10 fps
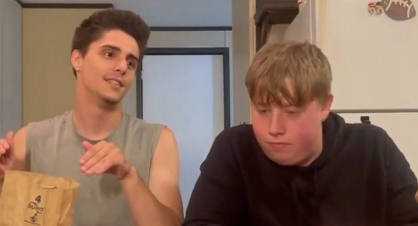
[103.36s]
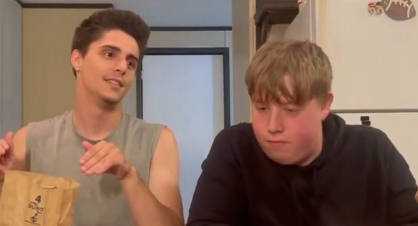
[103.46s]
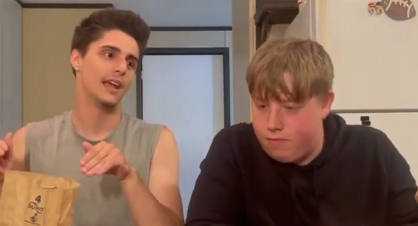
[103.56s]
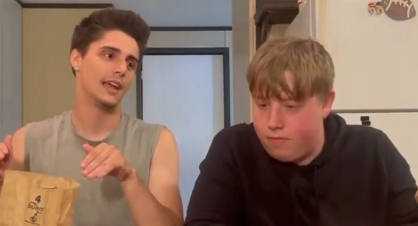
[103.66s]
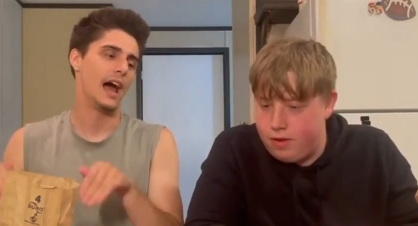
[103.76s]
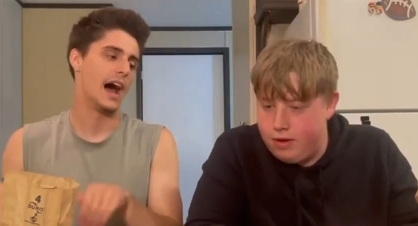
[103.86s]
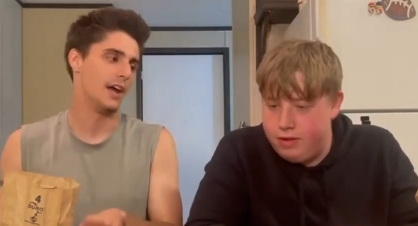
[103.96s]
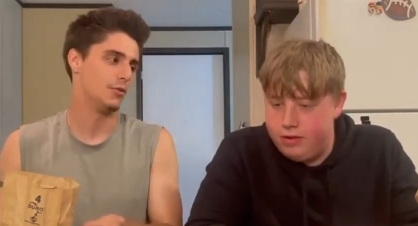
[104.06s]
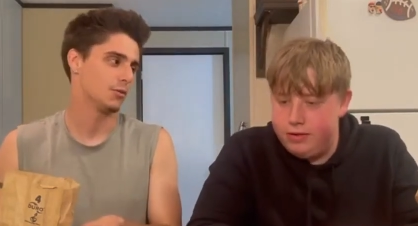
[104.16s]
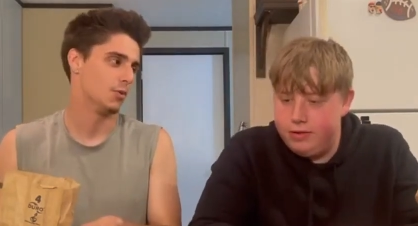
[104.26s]
Speaker 1: that
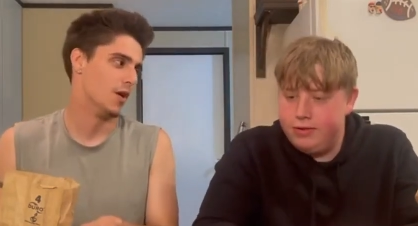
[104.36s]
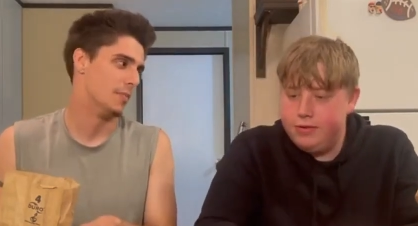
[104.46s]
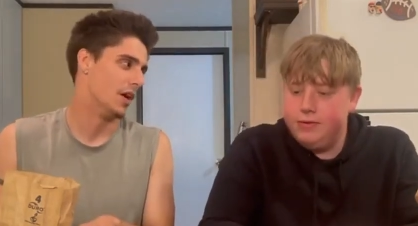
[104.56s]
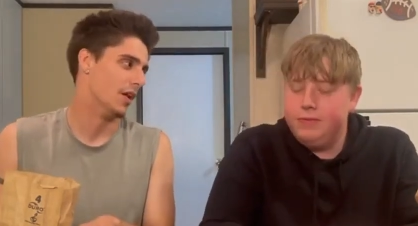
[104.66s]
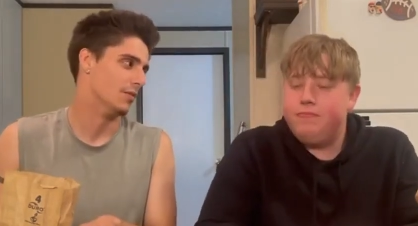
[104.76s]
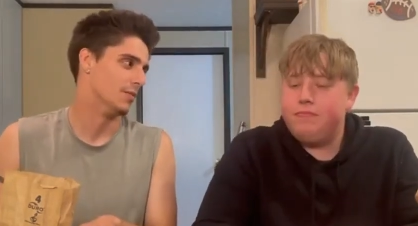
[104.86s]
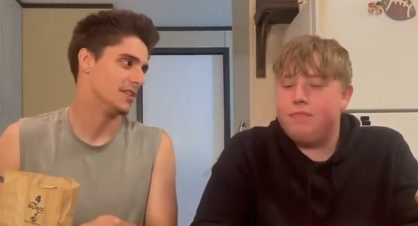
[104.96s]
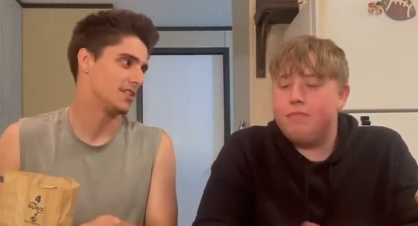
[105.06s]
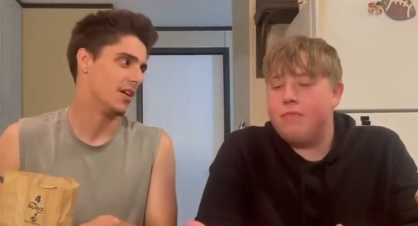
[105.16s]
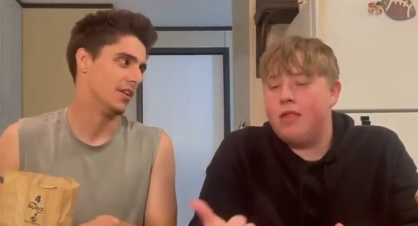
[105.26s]
guy who threw up all over
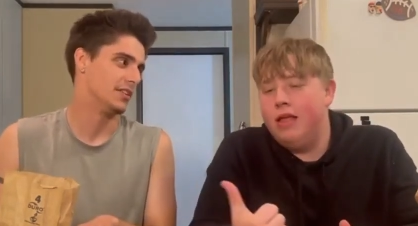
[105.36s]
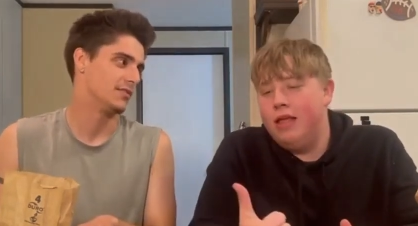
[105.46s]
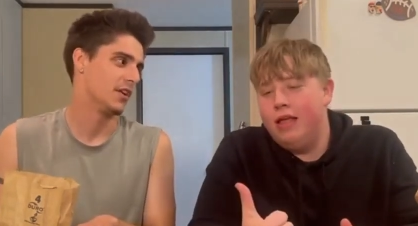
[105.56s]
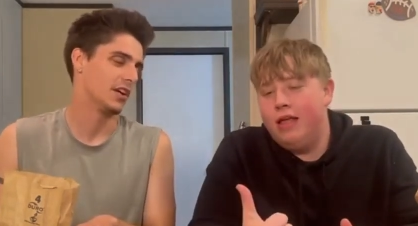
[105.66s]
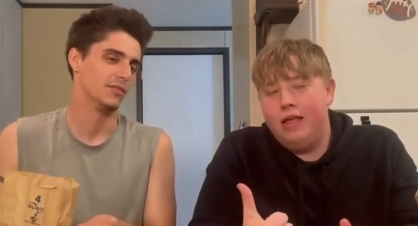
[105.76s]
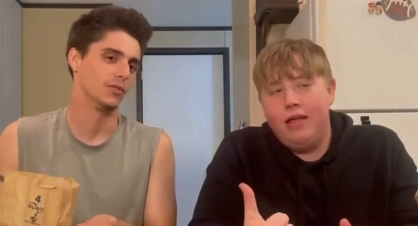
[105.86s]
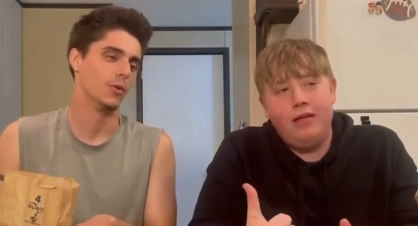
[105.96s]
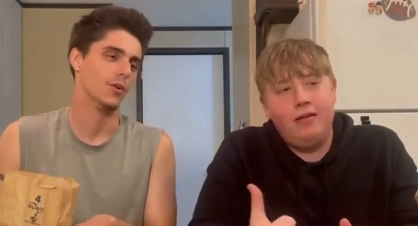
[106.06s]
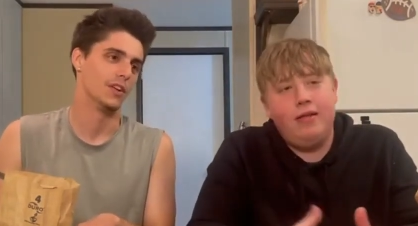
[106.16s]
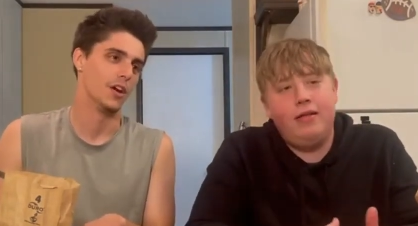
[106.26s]
Miss Conley's fucking
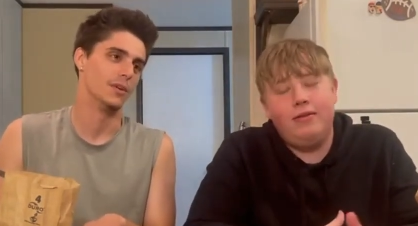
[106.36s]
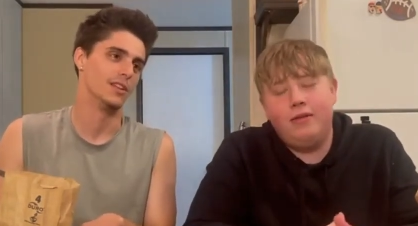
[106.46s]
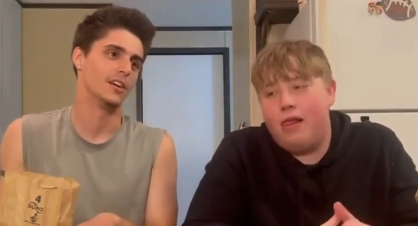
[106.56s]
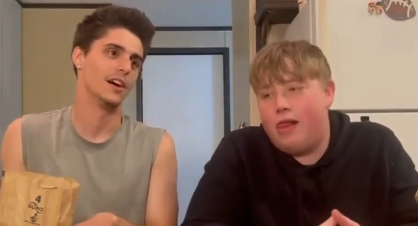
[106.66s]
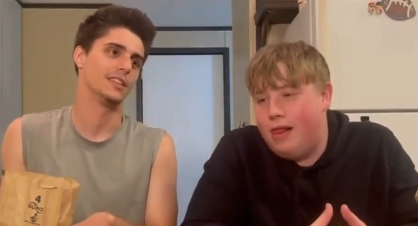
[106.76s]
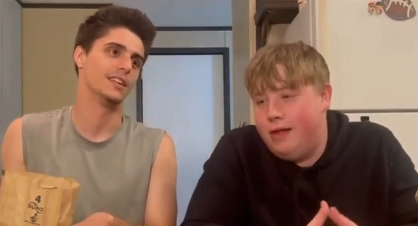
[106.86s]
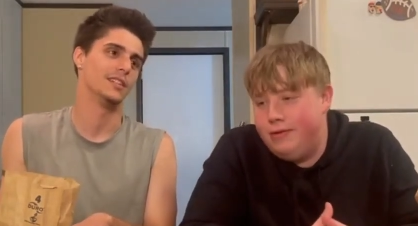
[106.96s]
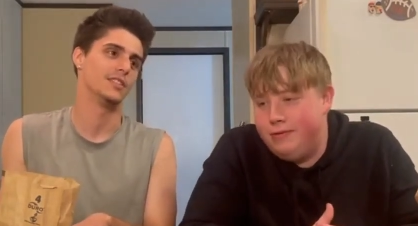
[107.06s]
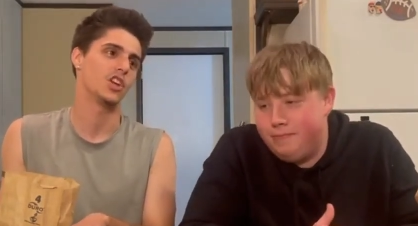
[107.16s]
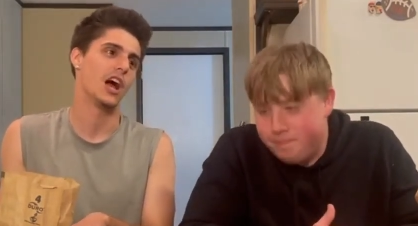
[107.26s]
floor, and nobody thought that
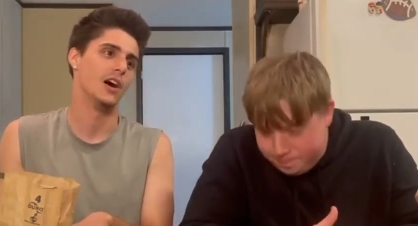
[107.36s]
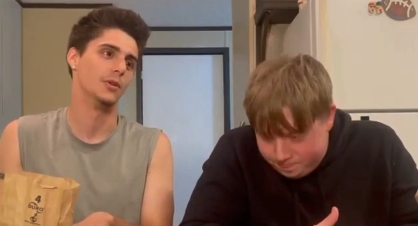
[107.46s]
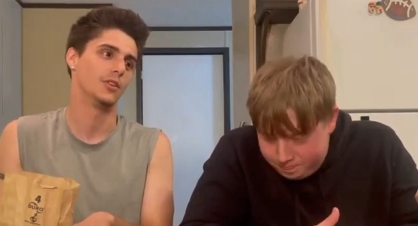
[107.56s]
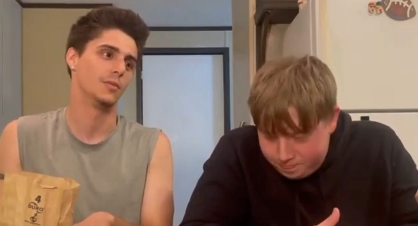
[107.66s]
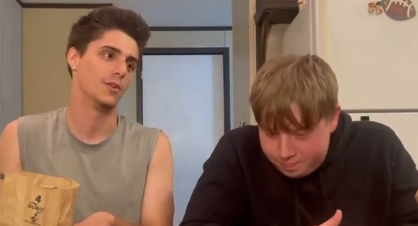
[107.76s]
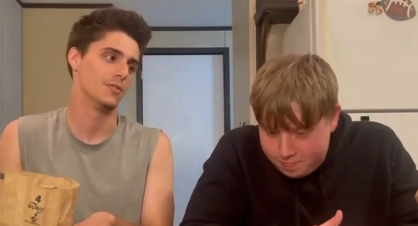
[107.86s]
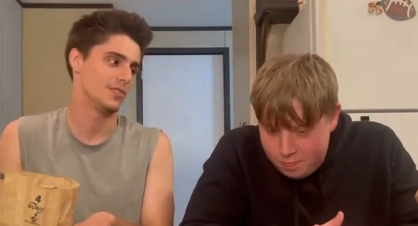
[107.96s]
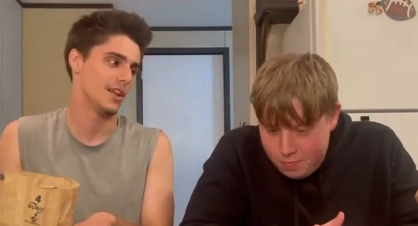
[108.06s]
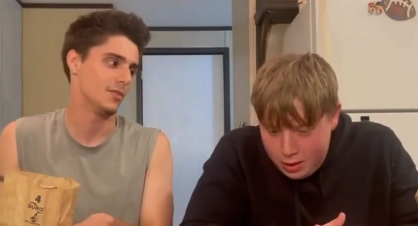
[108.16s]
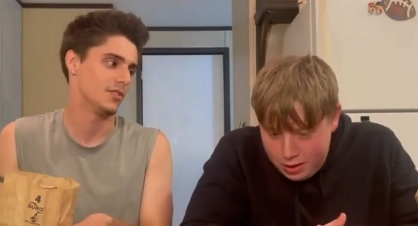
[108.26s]
a child could
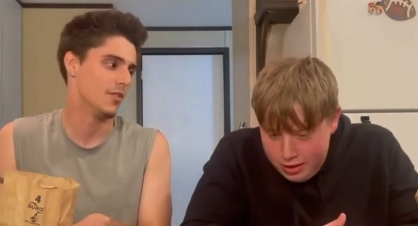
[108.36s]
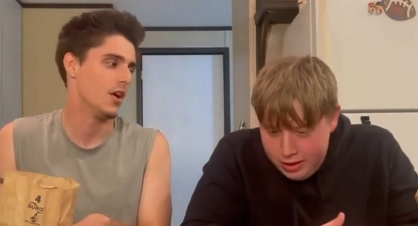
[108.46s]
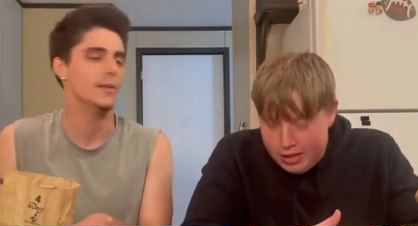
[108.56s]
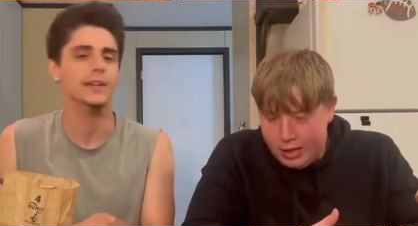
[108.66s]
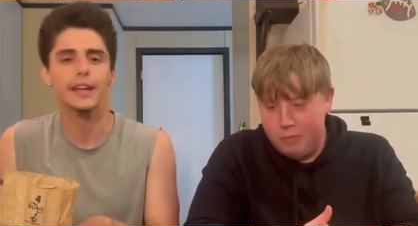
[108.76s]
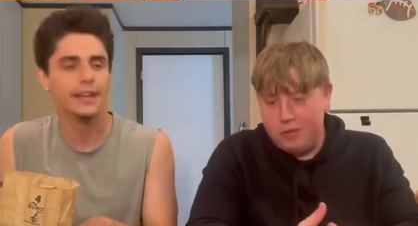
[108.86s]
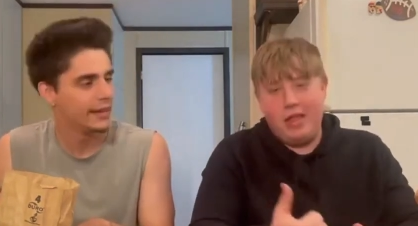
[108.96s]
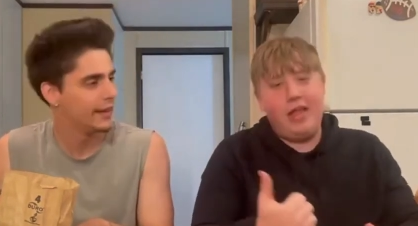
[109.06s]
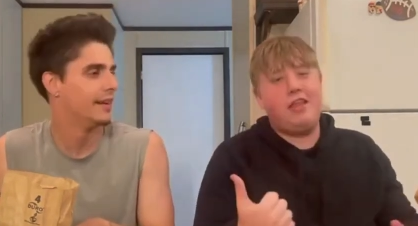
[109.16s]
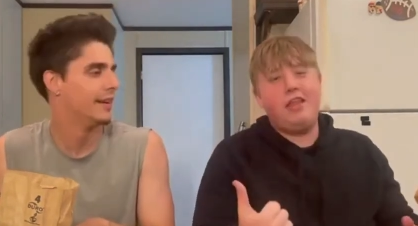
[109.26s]
produce that much vomit.
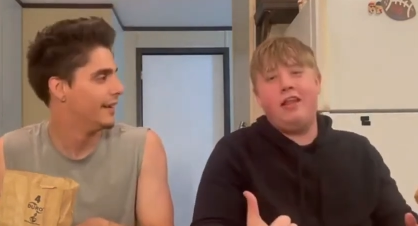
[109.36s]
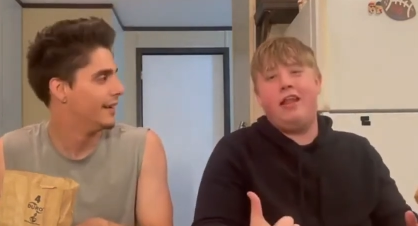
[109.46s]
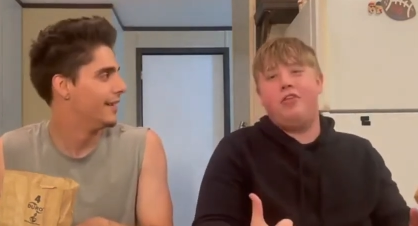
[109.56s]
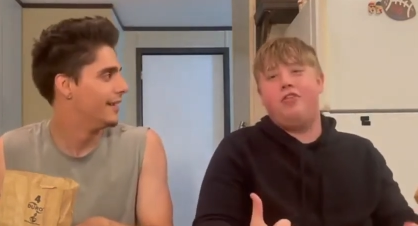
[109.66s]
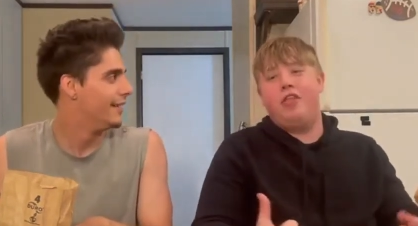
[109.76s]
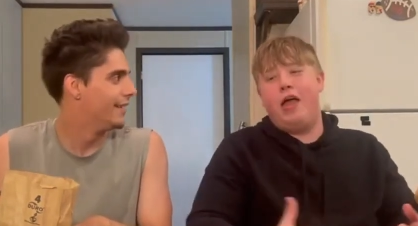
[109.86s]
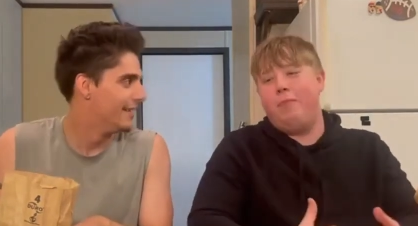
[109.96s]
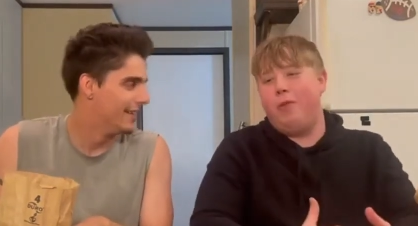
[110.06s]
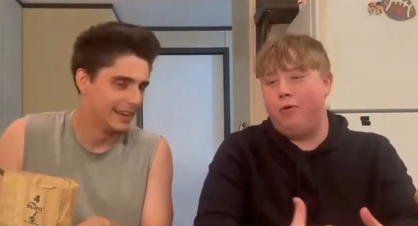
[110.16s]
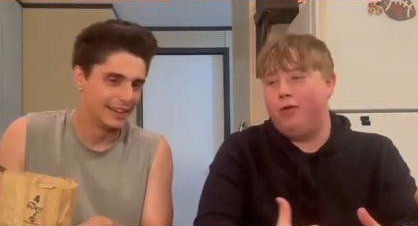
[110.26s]
Speaker 2: See, I said that at the
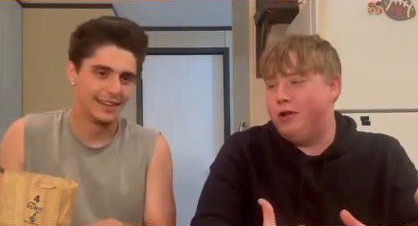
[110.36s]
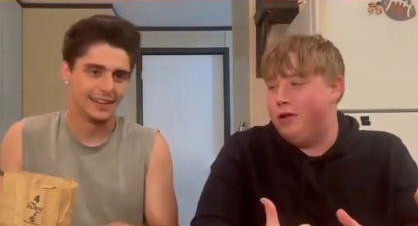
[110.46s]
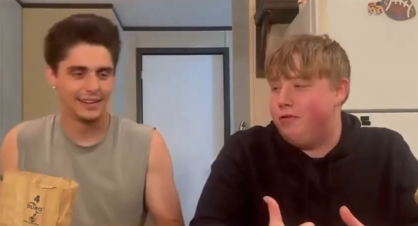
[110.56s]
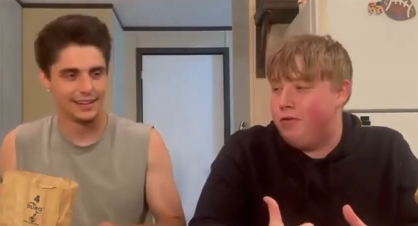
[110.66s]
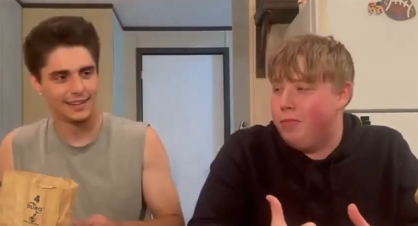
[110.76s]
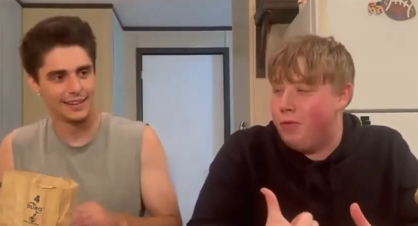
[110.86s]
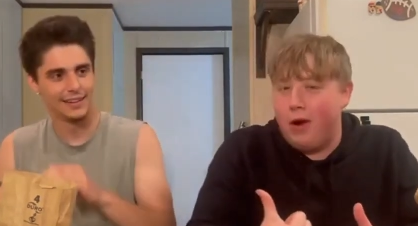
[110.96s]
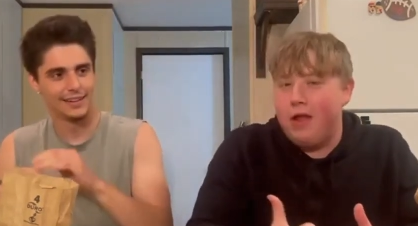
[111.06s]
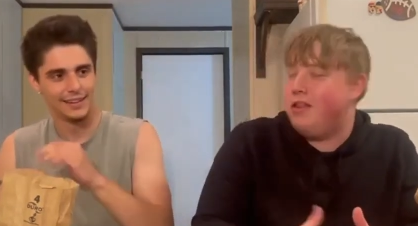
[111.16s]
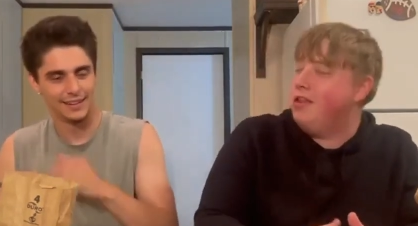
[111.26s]
time, but I really mean from the
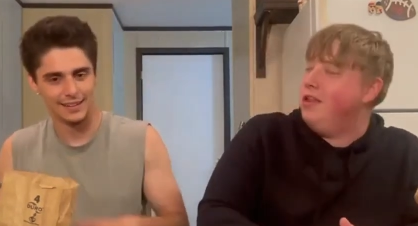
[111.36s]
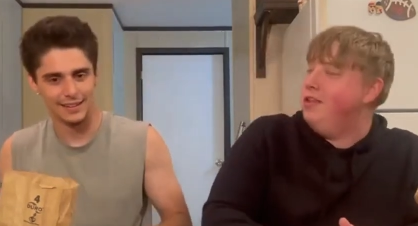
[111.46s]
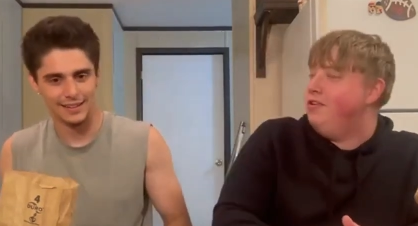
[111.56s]
races in the